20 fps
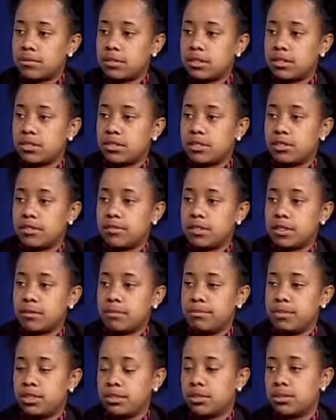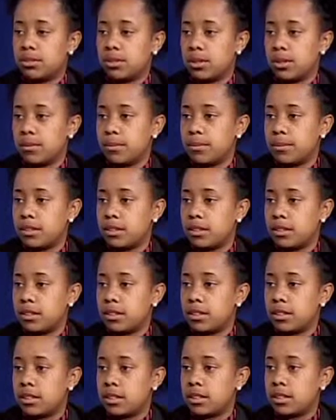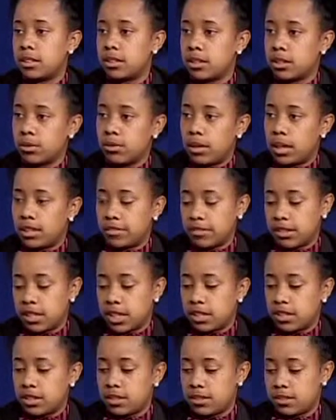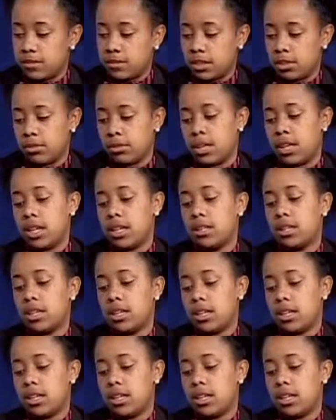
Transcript: she sort of absorbed the qualifications of the grant.